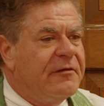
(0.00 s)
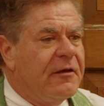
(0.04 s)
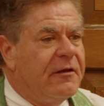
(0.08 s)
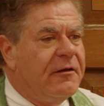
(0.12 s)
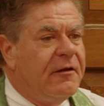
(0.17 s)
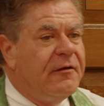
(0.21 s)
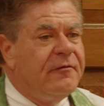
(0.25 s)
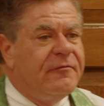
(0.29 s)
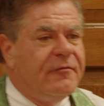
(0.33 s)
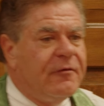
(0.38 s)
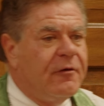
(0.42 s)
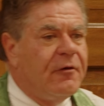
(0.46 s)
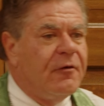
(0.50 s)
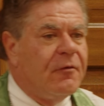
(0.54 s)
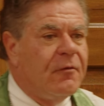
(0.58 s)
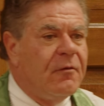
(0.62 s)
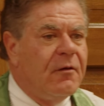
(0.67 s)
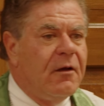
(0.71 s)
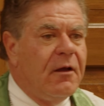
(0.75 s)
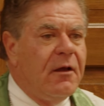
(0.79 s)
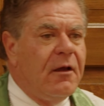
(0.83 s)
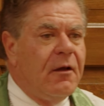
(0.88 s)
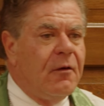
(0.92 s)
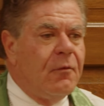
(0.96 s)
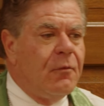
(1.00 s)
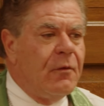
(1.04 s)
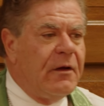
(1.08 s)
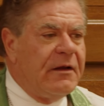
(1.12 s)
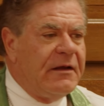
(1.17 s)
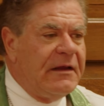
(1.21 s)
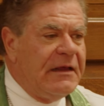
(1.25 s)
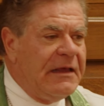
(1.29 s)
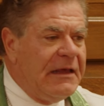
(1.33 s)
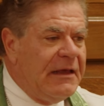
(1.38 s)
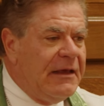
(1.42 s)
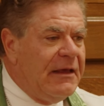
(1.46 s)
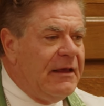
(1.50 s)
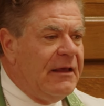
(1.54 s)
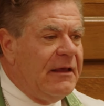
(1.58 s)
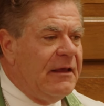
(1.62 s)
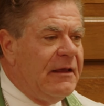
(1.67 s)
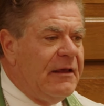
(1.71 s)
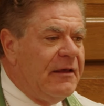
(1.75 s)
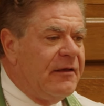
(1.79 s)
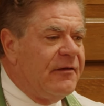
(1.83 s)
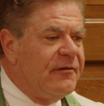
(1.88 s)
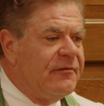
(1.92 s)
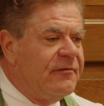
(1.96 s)
going to do when he
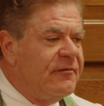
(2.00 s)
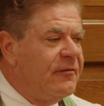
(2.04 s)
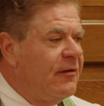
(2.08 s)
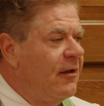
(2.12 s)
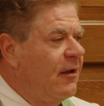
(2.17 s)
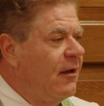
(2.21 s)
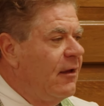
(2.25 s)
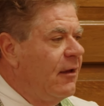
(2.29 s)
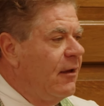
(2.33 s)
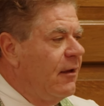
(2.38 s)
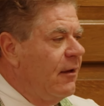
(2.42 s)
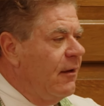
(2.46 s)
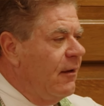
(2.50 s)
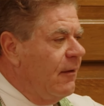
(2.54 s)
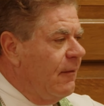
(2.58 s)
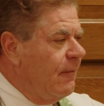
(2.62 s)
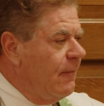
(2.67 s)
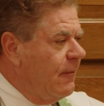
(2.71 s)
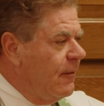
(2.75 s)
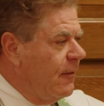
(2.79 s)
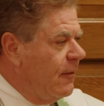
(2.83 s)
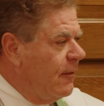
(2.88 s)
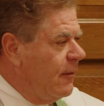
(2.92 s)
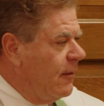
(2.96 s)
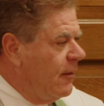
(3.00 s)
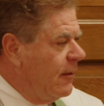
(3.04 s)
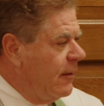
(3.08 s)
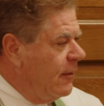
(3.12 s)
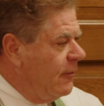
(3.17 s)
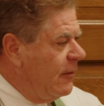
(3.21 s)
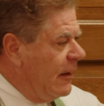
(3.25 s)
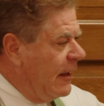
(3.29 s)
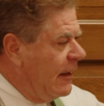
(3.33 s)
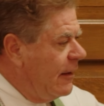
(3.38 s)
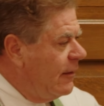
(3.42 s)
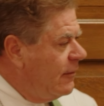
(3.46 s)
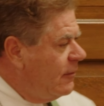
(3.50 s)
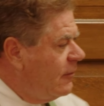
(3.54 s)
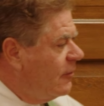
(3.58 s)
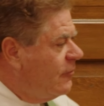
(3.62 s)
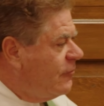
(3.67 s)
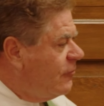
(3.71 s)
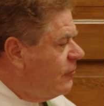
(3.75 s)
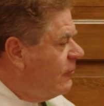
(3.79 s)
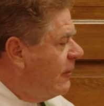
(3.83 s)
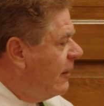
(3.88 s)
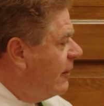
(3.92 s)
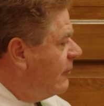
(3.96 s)
is in the
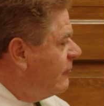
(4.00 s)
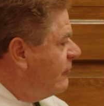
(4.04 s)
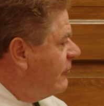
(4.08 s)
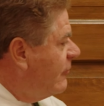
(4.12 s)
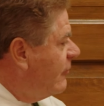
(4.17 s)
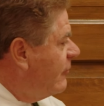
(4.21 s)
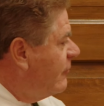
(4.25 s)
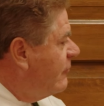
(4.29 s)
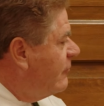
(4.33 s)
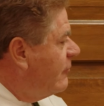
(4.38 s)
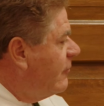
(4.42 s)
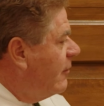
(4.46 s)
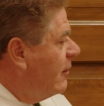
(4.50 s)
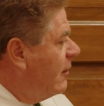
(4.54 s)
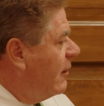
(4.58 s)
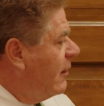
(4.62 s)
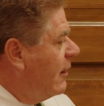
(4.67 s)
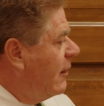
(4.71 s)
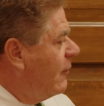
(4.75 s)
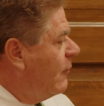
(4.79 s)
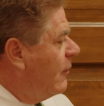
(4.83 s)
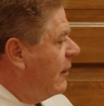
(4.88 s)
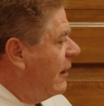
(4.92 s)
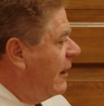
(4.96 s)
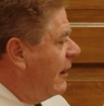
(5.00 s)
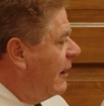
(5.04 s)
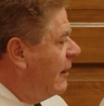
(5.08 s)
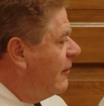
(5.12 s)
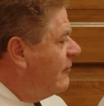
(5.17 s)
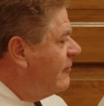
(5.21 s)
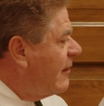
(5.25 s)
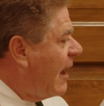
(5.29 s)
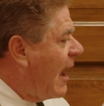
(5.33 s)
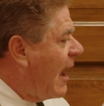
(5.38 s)
trenches? He's